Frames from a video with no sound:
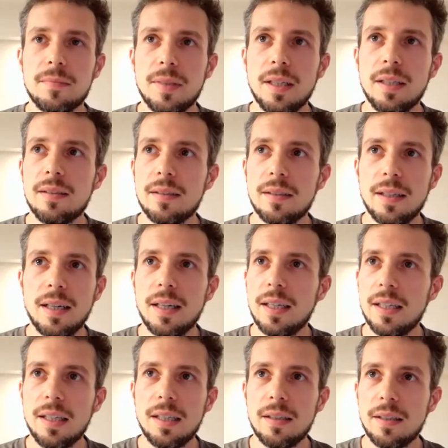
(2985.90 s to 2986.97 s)
and
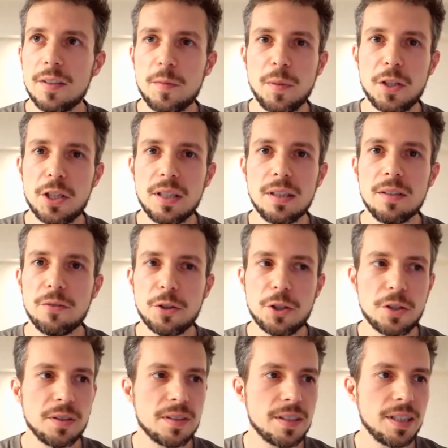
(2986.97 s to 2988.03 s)
especially in a
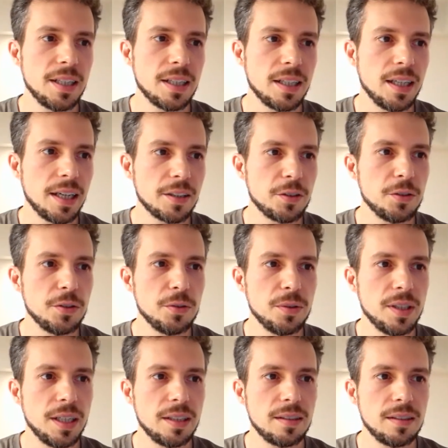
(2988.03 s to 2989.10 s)
virtual setting, I like to do
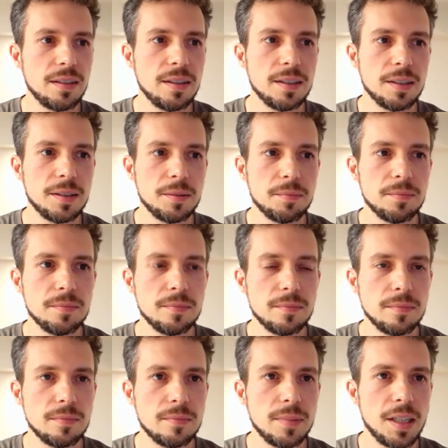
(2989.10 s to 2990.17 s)
that
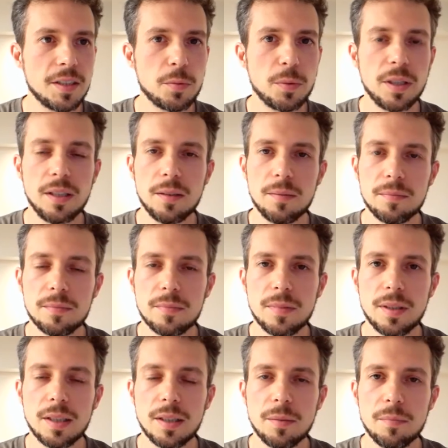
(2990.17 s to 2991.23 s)
as well
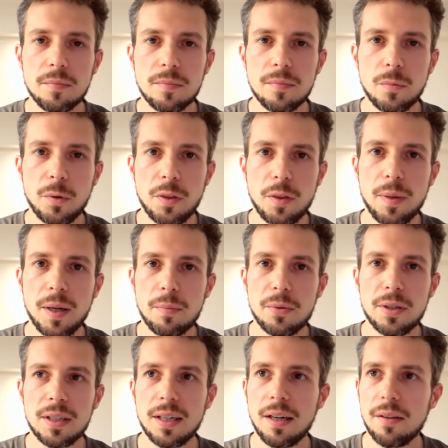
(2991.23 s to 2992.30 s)
with the
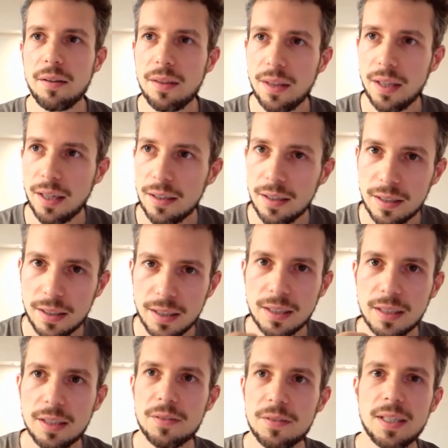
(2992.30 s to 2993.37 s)
paper.
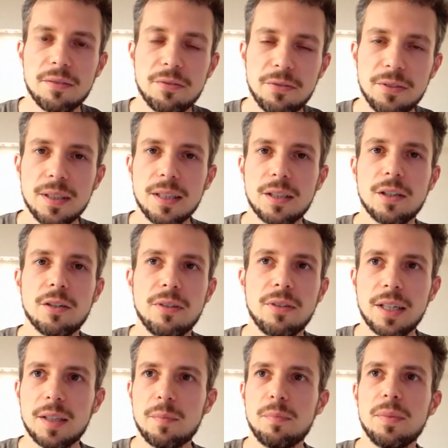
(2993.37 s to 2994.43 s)
It gives that feeling of
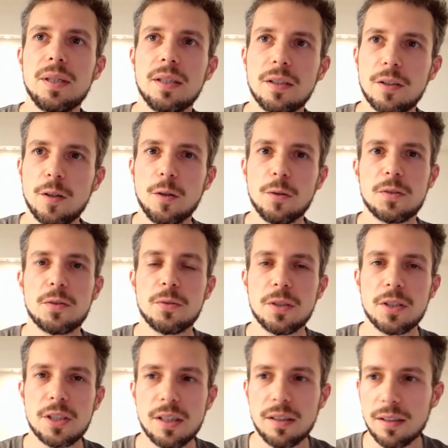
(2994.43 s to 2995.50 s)
like being close to
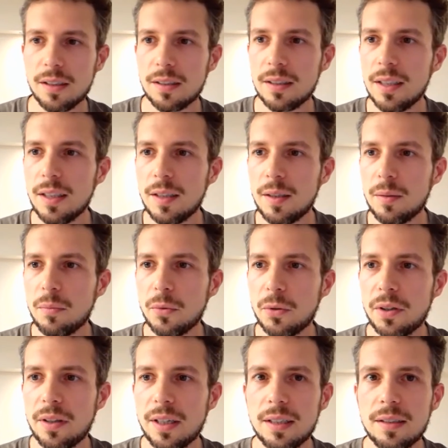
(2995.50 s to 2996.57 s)
each other
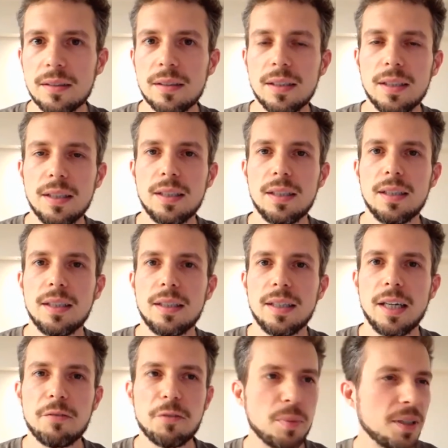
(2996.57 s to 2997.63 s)
more than
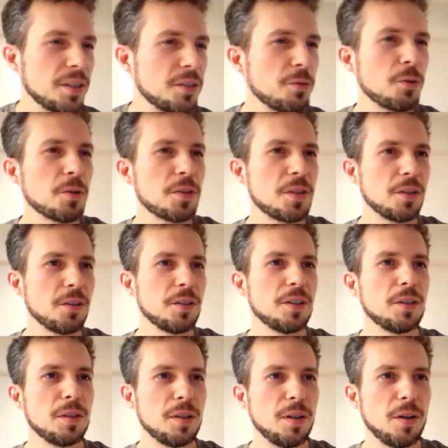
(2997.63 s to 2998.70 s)
everybody's focusing on
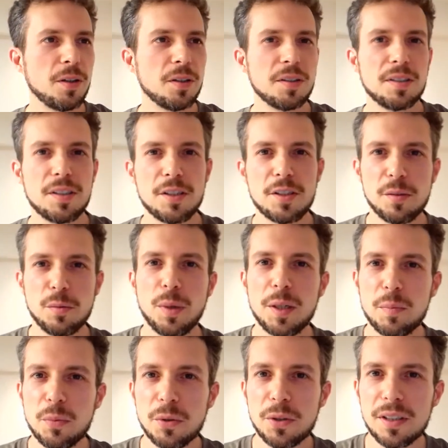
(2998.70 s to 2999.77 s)
a digital
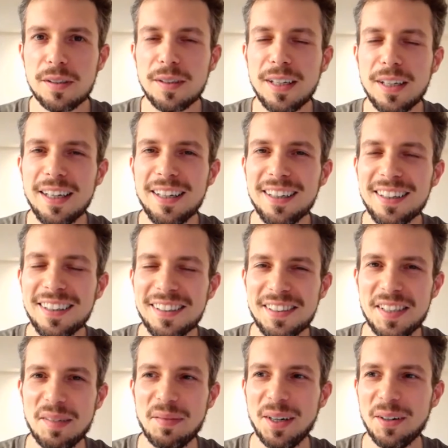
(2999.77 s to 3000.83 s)
whiteboard
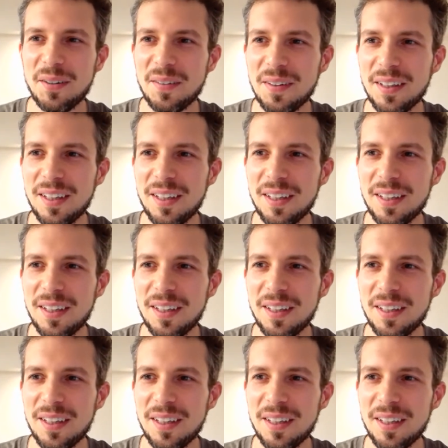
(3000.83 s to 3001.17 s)
somehow.